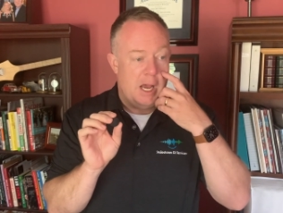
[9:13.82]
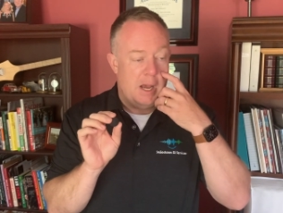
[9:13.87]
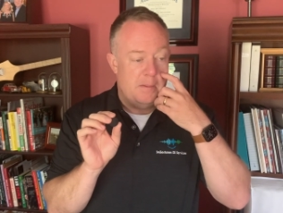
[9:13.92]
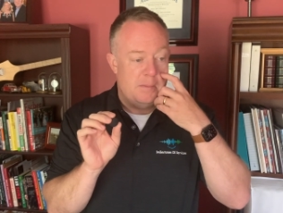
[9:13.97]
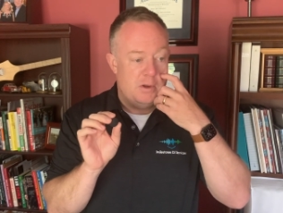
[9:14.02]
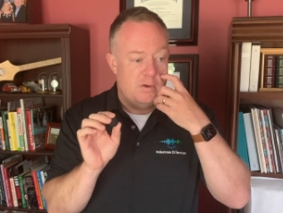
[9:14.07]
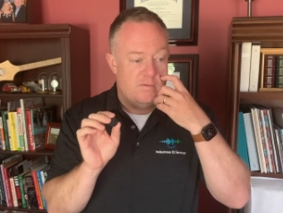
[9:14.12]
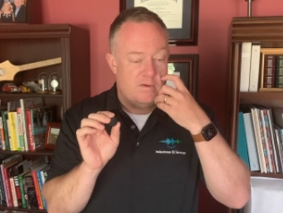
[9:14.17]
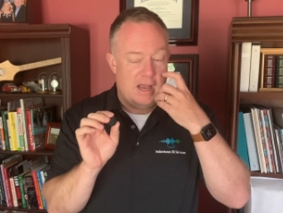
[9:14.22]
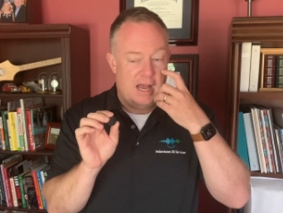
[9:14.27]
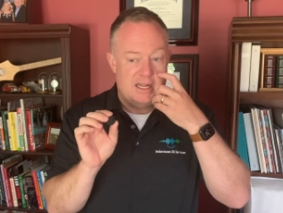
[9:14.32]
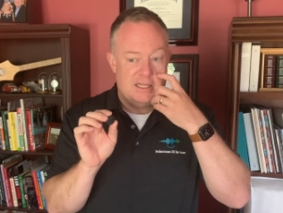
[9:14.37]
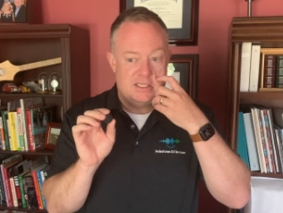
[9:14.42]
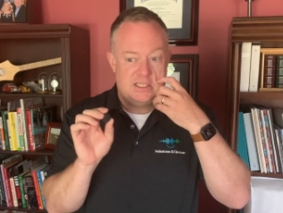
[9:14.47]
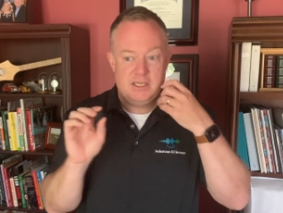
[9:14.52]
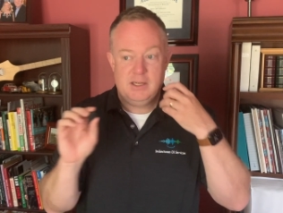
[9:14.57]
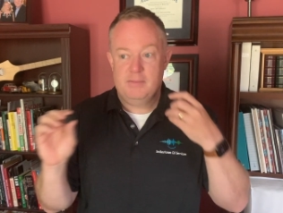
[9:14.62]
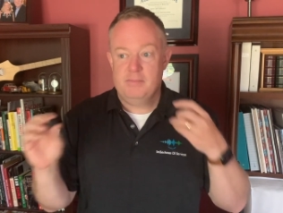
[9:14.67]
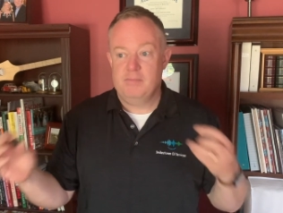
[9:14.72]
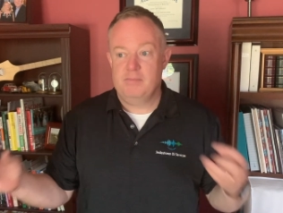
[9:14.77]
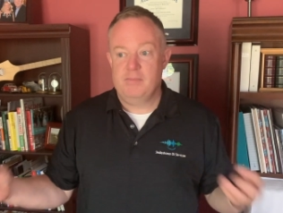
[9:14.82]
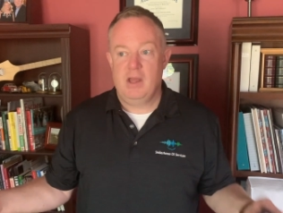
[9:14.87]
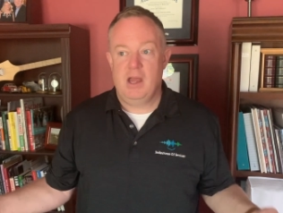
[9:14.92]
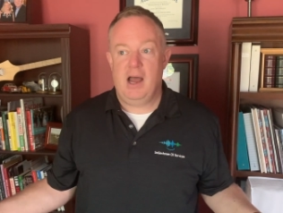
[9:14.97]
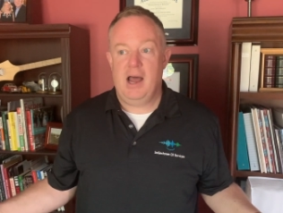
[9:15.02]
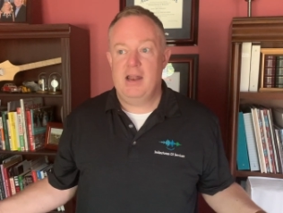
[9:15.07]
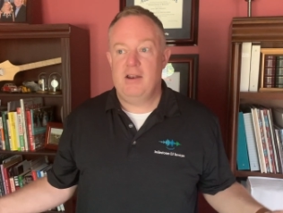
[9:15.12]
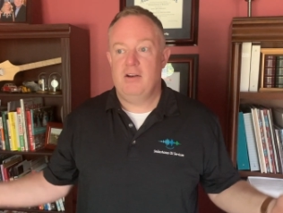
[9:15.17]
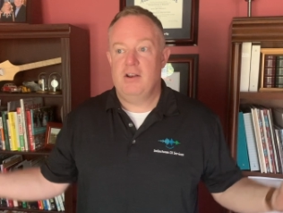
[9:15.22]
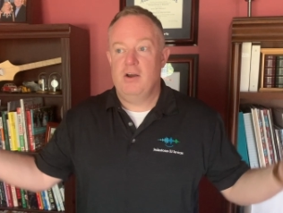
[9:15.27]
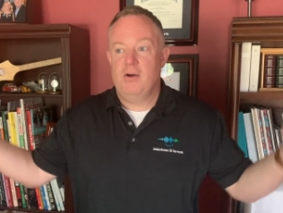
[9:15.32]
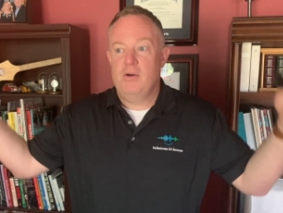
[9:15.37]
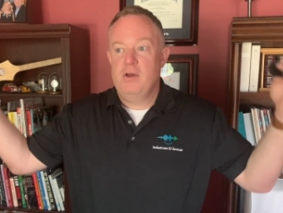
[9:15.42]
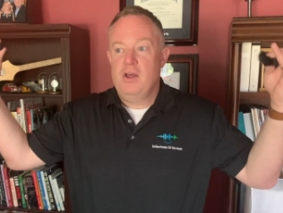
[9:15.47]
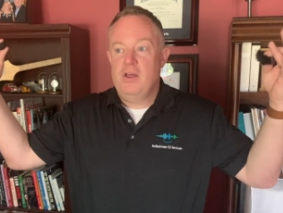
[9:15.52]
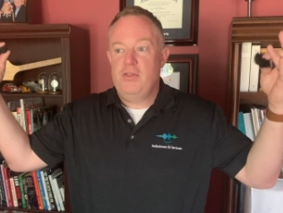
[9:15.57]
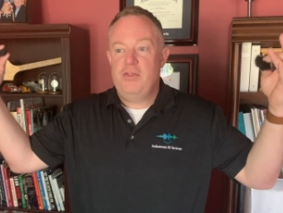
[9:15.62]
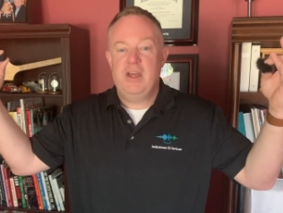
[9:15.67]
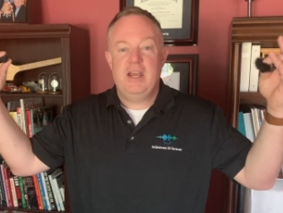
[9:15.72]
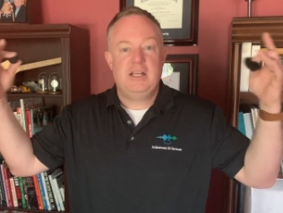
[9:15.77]
you've got some, I don't know,
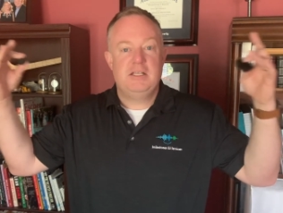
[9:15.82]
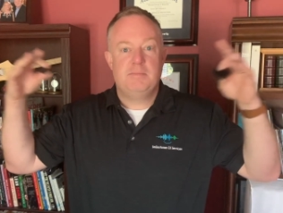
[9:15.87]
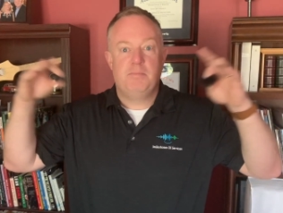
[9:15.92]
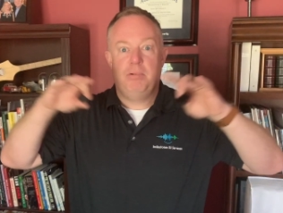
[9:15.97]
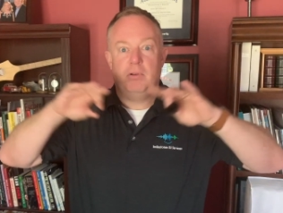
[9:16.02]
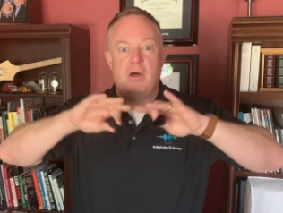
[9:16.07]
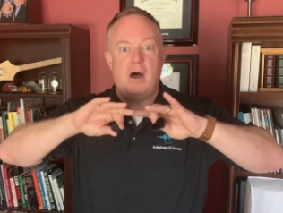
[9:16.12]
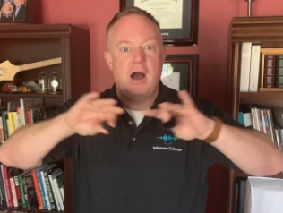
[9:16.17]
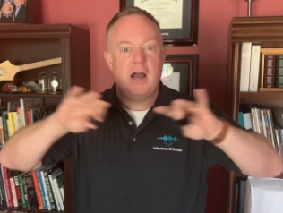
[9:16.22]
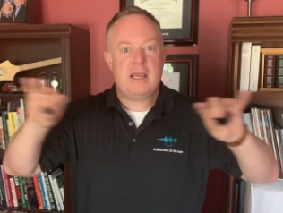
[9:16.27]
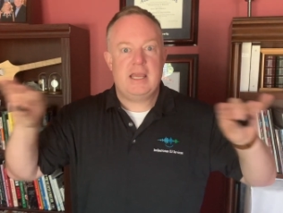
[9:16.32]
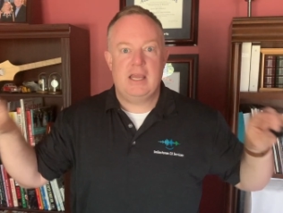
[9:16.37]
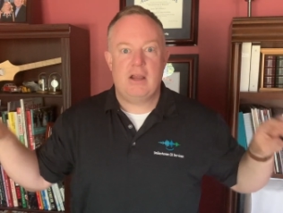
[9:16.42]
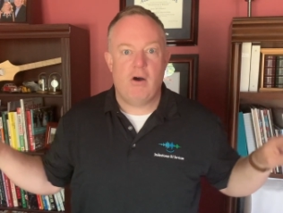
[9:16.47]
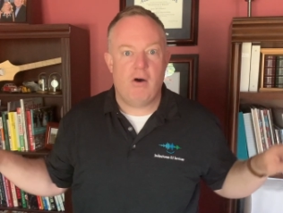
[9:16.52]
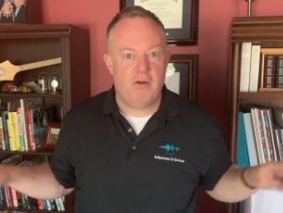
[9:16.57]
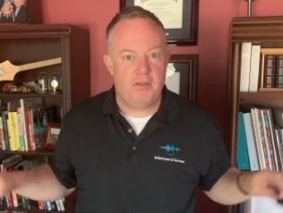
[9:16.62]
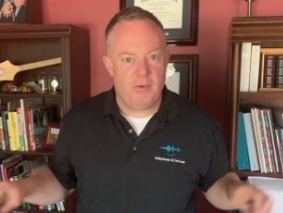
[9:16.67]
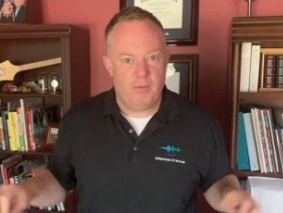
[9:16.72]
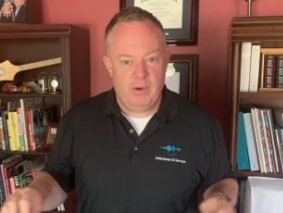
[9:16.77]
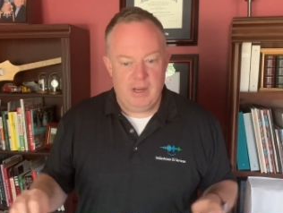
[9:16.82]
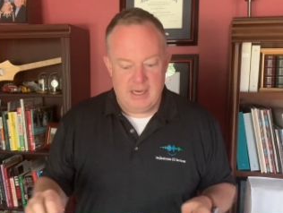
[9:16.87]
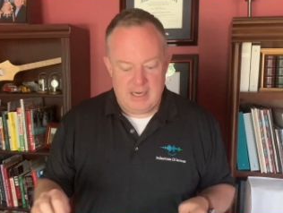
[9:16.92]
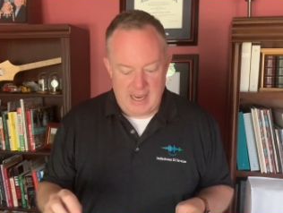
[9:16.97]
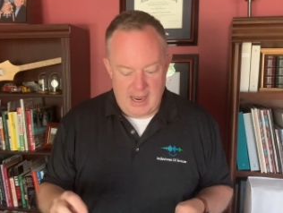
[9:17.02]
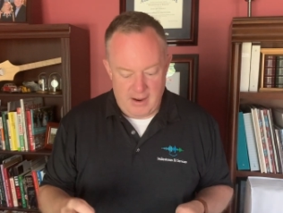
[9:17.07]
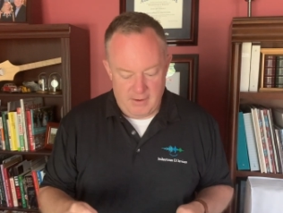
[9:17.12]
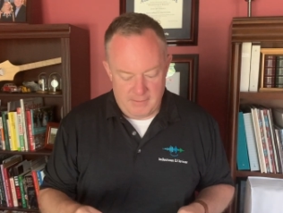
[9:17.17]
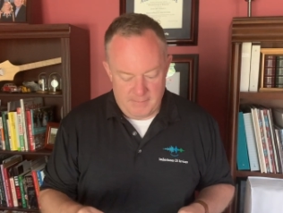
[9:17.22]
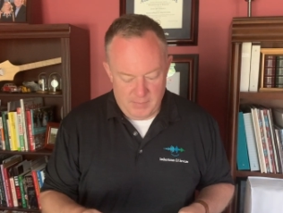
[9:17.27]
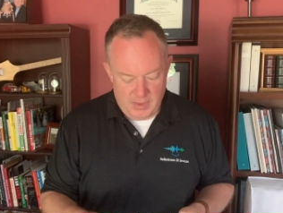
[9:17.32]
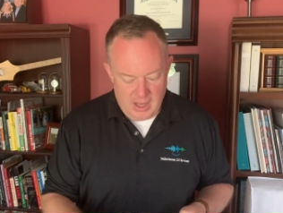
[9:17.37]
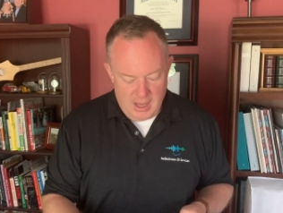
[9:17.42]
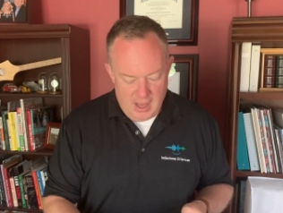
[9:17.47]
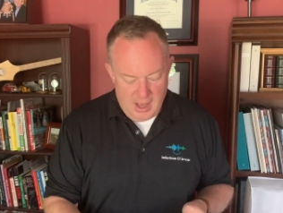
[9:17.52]
things blocking all the wind out.